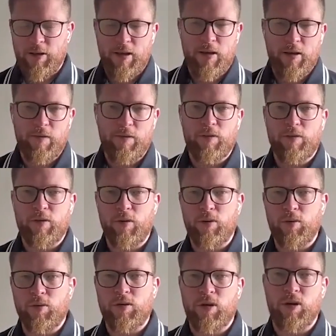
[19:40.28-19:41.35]
they go through
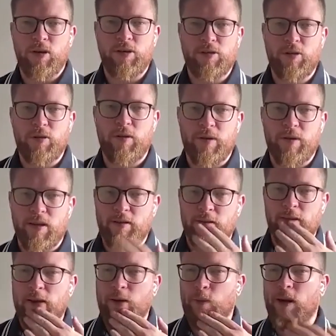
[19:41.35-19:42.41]
schools, college,
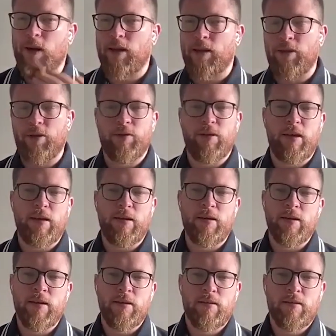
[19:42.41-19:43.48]
university, where they're
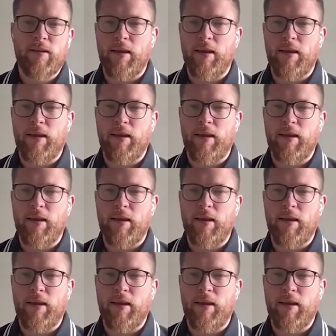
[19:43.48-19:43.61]
using